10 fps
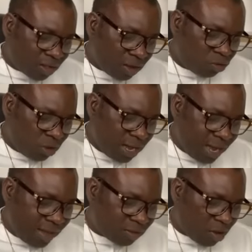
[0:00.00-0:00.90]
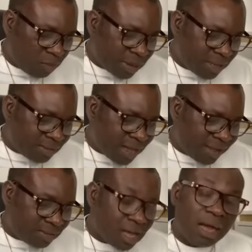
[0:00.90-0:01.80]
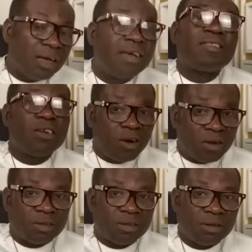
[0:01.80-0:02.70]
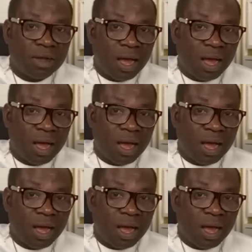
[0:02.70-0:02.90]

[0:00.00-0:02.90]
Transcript: Because today is complicated science. It's serious.